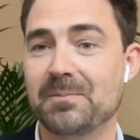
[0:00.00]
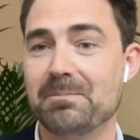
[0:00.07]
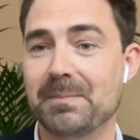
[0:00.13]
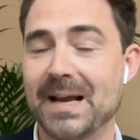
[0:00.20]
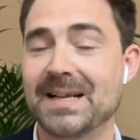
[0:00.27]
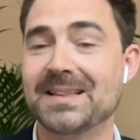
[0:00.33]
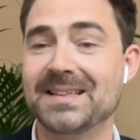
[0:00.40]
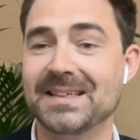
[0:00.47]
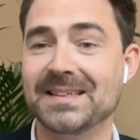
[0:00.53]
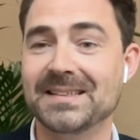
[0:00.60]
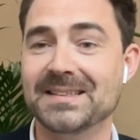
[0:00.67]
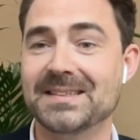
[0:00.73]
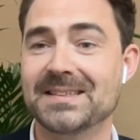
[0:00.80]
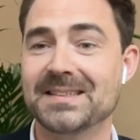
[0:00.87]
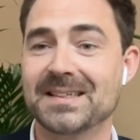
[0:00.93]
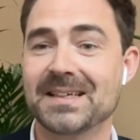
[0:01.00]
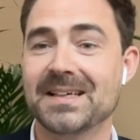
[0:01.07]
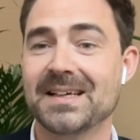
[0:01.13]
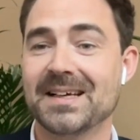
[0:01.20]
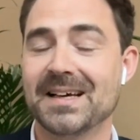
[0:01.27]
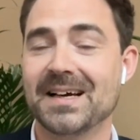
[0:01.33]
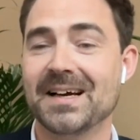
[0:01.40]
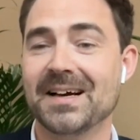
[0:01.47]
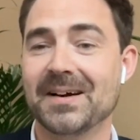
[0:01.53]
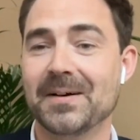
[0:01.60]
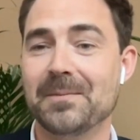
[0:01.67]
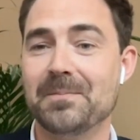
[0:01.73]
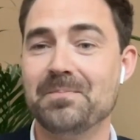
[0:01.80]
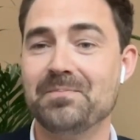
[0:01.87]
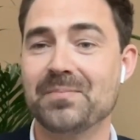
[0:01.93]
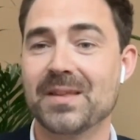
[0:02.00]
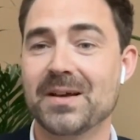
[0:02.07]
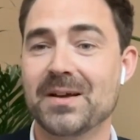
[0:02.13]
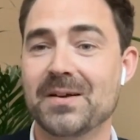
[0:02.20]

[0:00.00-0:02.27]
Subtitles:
make these um,